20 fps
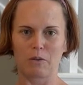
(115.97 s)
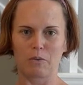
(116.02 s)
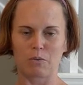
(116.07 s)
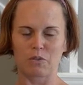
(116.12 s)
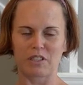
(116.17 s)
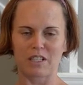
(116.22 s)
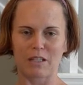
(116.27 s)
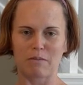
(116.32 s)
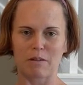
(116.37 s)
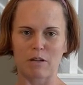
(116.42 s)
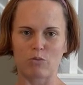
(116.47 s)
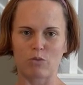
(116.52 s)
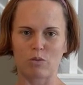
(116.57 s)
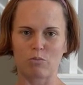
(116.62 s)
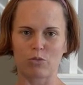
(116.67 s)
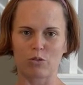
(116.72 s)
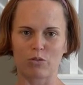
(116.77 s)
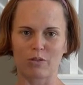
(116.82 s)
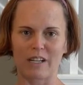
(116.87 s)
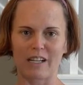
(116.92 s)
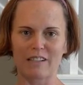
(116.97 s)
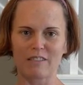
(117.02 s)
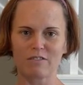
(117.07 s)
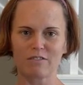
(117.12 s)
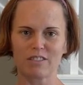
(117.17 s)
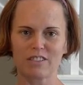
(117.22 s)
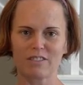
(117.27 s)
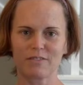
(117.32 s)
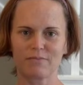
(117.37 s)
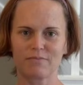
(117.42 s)
We'll take about one more
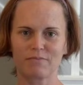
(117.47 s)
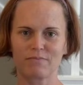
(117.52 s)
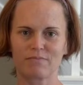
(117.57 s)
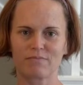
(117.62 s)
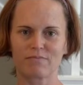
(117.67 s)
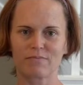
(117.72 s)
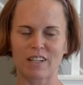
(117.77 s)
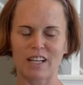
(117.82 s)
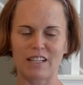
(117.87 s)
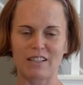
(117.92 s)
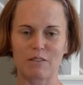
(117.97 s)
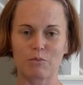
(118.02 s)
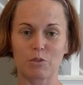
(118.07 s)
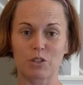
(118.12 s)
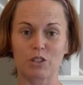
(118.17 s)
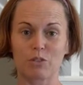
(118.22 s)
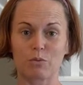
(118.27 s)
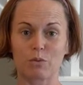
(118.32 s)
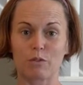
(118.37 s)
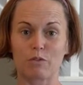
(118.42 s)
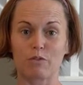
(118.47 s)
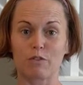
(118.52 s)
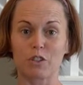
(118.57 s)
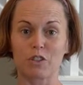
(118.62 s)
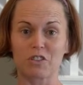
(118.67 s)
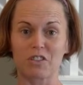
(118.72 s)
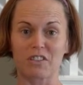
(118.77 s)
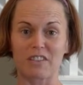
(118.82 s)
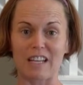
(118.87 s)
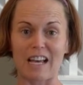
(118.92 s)
round, and then we're going to
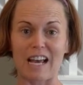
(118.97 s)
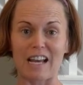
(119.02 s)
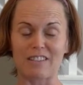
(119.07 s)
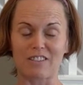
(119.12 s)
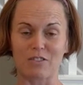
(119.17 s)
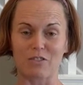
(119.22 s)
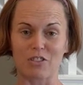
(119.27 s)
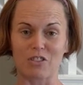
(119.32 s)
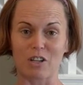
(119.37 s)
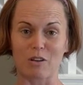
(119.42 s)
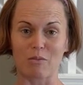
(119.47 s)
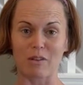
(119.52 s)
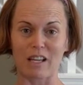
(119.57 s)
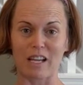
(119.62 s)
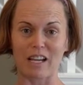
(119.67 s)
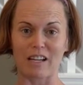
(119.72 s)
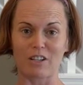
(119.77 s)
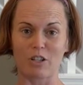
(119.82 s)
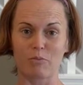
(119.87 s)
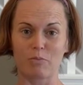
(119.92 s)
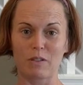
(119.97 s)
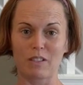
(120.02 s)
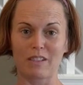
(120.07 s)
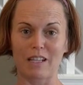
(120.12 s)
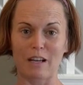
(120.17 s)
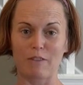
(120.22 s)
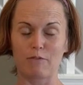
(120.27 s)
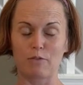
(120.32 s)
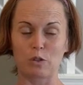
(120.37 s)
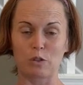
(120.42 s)
reverse that. So start with the hand open.
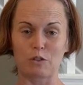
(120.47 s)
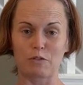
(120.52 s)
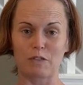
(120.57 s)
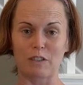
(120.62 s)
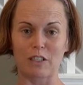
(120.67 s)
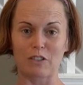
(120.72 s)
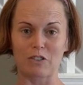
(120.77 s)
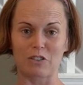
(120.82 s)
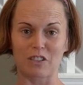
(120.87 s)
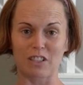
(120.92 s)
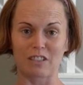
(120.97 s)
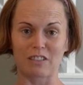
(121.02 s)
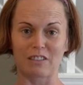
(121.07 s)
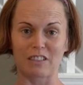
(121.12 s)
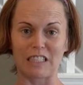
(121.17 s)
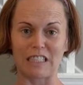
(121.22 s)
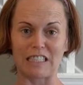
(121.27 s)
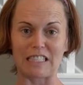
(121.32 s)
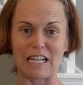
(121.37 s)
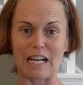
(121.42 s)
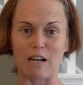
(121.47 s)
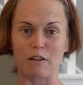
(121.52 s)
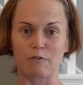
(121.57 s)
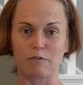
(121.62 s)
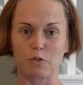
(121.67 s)
That forefinger is going to lead now.